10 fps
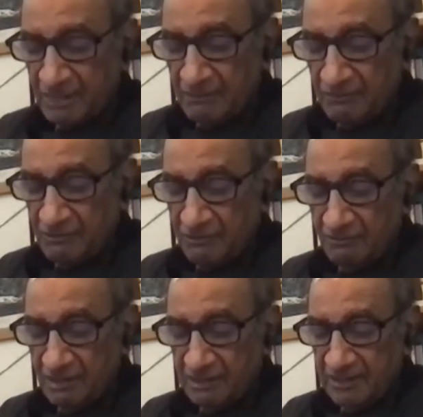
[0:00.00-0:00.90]
You know,
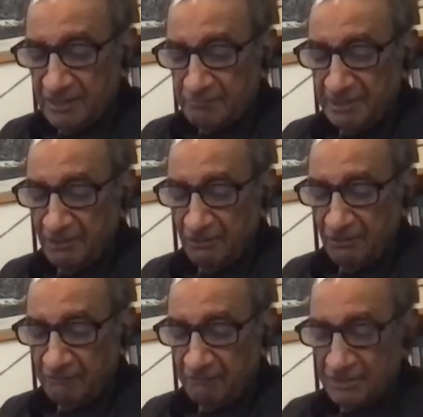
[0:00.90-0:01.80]
there's been a lot
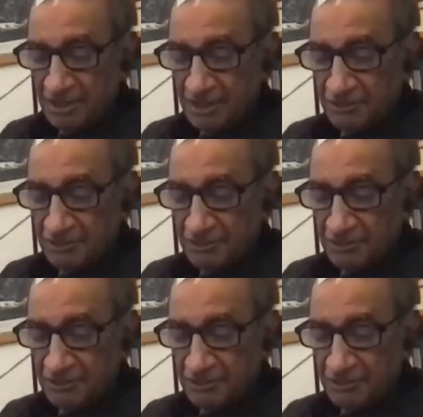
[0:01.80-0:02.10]
of discussion